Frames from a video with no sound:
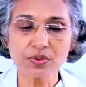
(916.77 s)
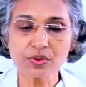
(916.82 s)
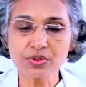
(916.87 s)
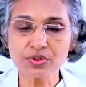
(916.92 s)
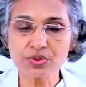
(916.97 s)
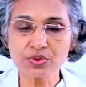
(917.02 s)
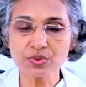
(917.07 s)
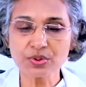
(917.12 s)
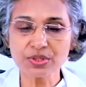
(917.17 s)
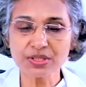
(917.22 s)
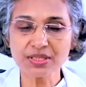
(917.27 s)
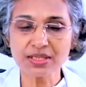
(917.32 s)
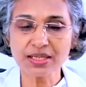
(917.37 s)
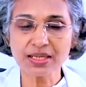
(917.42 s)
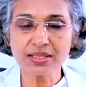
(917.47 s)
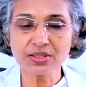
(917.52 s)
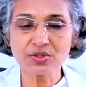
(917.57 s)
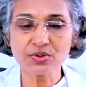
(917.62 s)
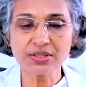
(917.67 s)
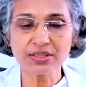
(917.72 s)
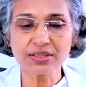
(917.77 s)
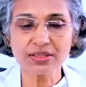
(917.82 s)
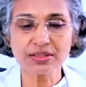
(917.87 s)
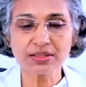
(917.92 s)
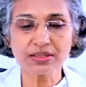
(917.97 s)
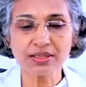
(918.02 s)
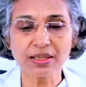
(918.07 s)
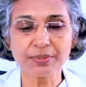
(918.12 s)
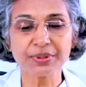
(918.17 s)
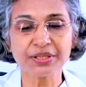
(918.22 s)
also was gradually
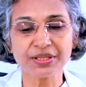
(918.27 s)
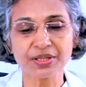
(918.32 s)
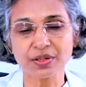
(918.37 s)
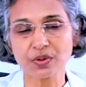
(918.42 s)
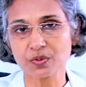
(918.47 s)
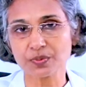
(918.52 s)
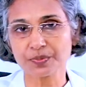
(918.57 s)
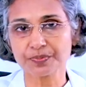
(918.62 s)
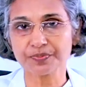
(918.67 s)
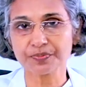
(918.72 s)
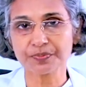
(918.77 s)
coming down.